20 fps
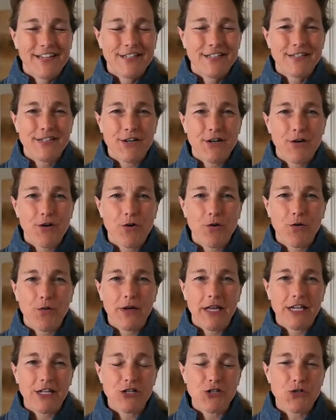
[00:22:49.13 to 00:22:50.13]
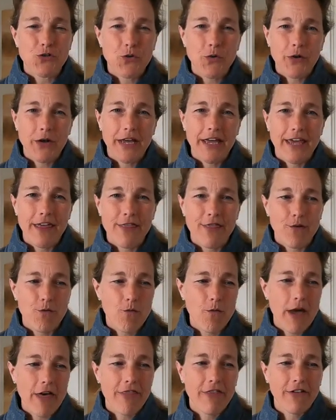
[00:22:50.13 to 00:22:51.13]
So enjoy
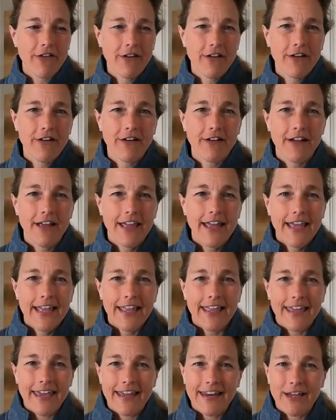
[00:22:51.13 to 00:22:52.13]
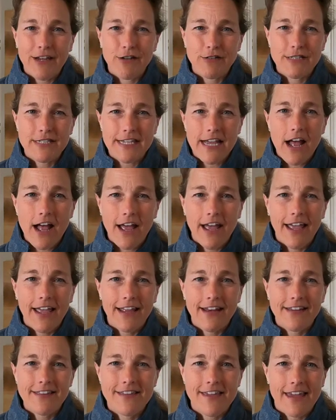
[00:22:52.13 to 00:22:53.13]
the weather, get
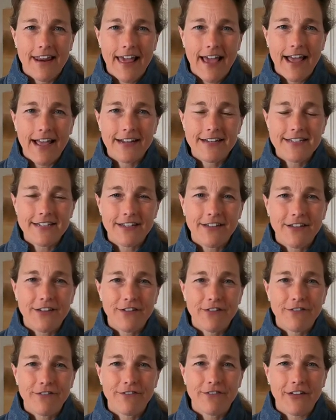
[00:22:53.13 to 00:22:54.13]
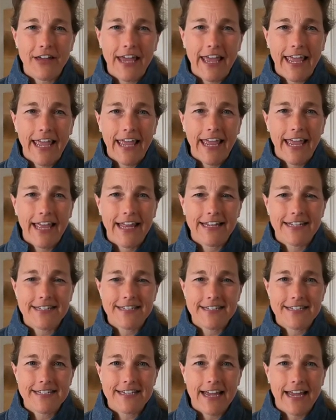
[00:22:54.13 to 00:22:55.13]
outside, get active,
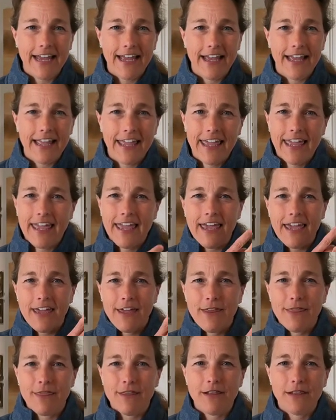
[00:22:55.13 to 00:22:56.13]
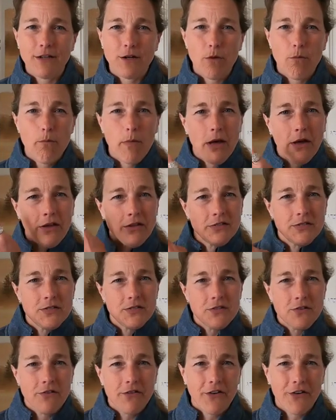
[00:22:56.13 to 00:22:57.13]
and kick the little
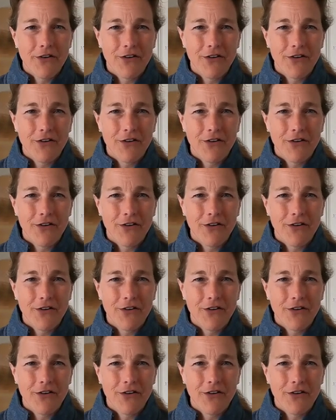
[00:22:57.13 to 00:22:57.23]
bugs to the